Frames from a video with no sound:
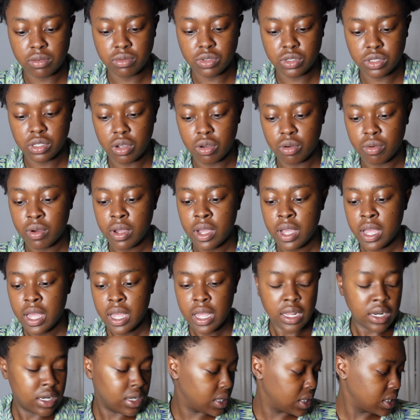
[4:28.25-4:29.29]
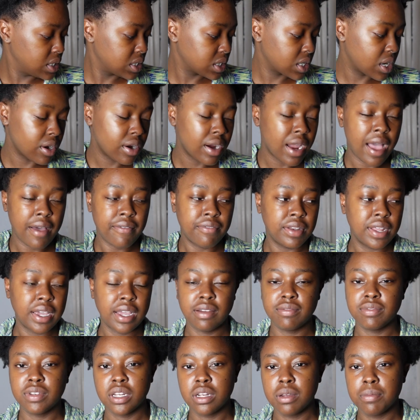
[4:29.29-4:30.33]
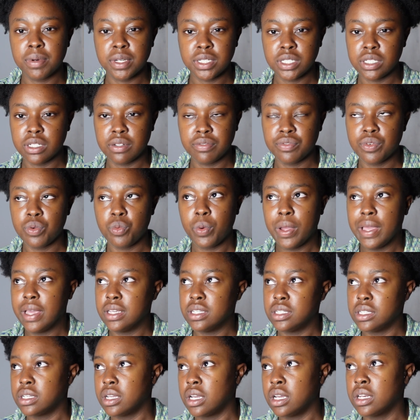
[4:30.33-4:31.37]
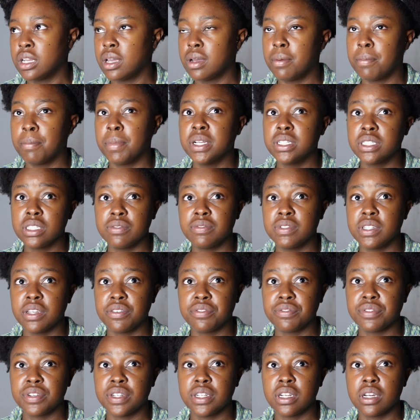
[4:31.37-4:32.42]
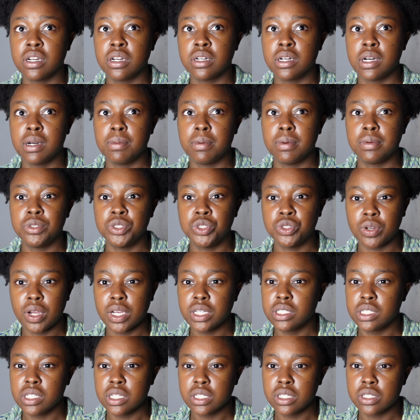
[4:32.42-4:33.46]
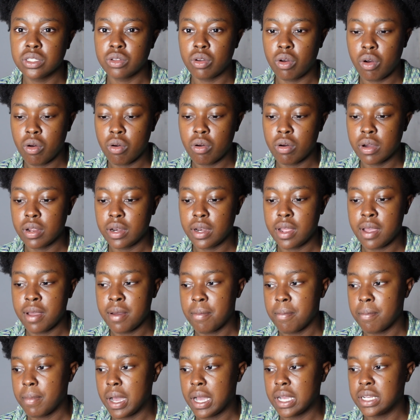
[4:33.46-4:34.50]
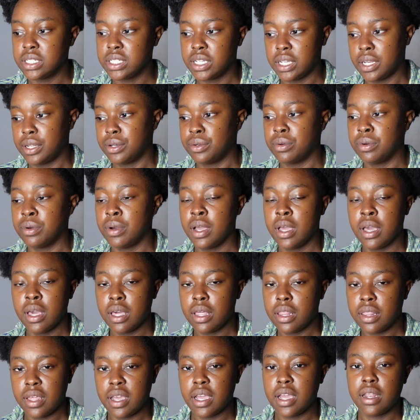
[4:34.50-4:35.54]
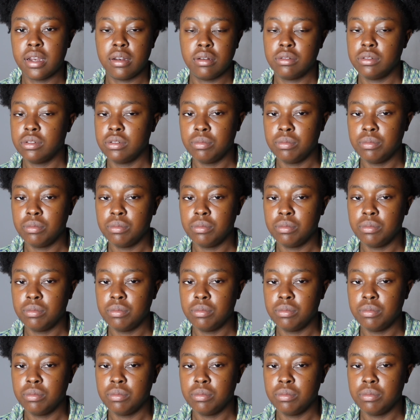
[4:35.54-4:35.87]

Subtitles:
So this skirt, I feel like I've done a bunch of different ways, a bunch of different dresses on my channel that